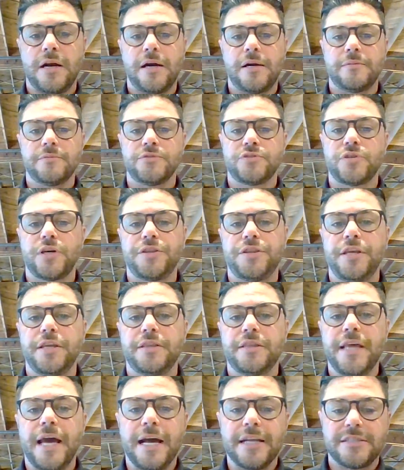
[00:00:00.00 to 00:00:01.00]
So I think
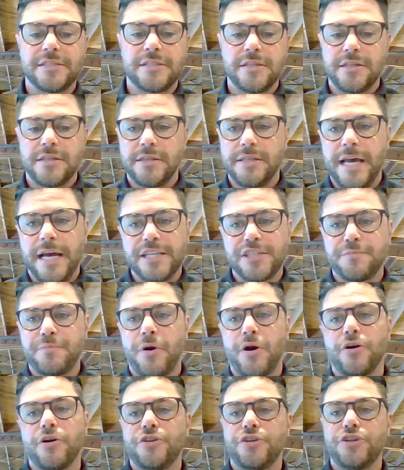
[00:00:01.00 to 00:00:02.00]
that's
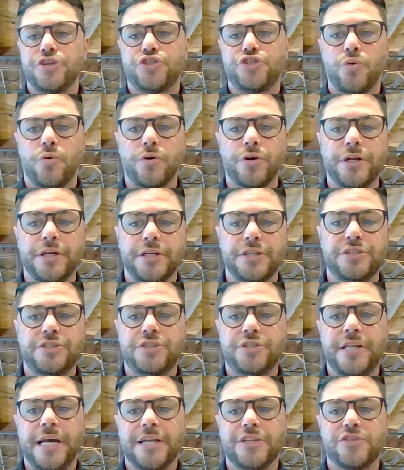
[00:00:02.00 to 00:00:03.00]
part of the shortage.
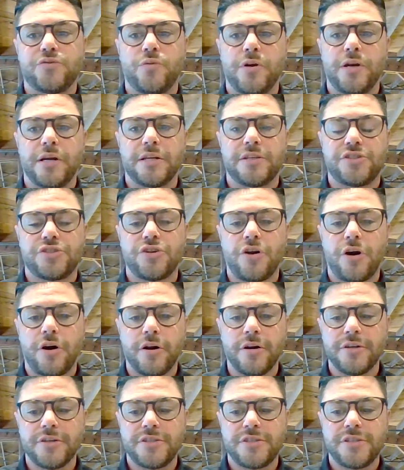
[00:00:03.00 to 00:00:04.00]
That's where it
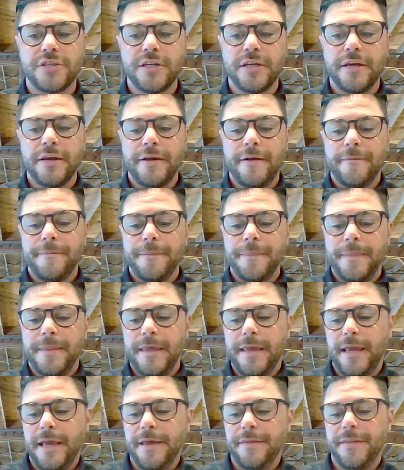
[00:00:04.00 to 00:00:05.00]
starts.
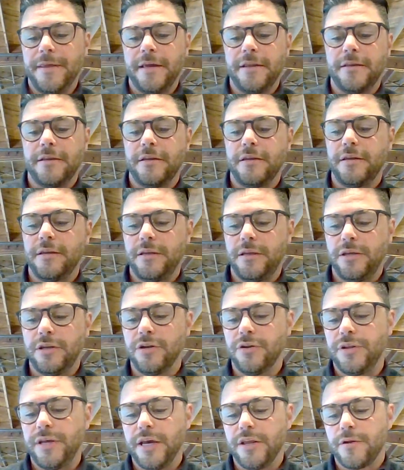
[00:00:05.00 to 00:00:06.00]
And then,
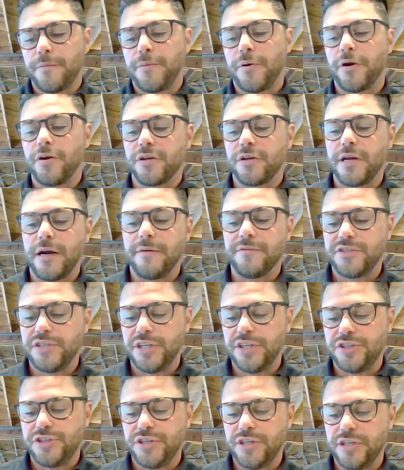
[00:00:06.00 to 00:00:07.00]
the other part of the
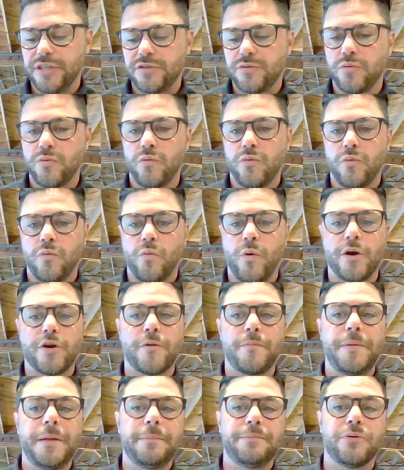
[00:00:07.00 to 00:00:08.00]
conversation is, what are
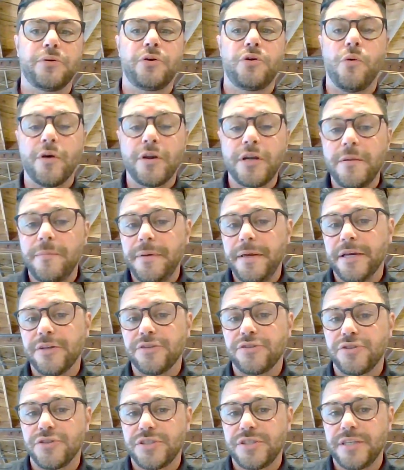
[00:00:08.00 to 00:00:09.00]
people going to be
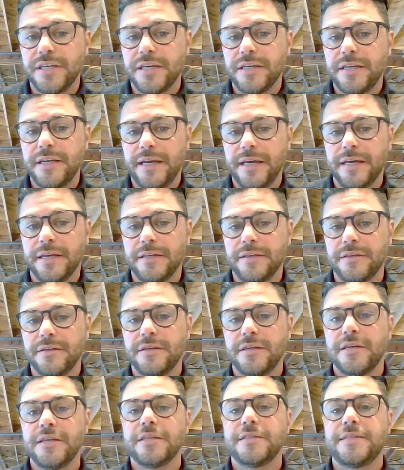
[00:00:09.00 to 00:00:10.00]
interested in
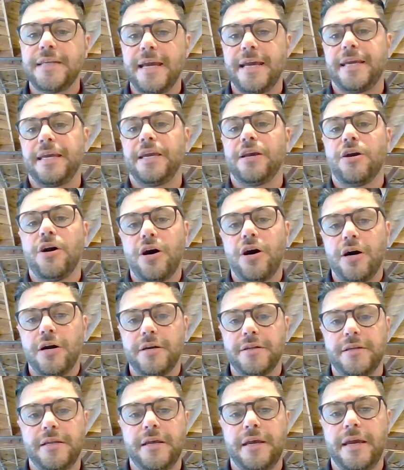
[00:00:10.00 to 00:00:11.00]
taking
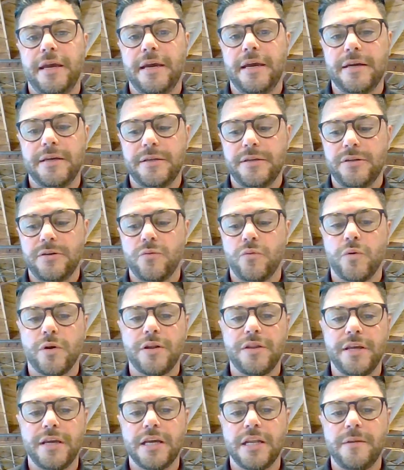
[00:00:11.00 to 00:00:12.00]
on, and what are
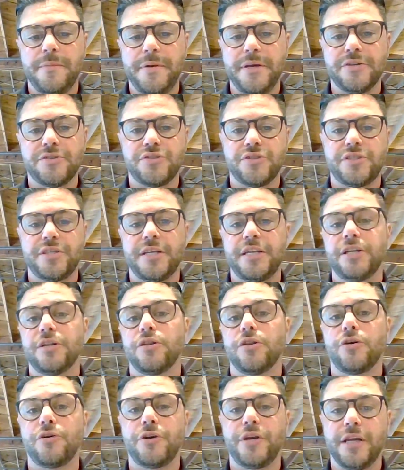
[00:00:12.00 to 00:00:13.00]
they going to be interested
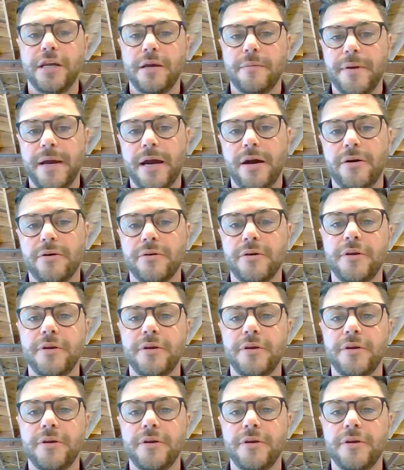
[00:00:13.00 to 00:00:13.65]
in learning about,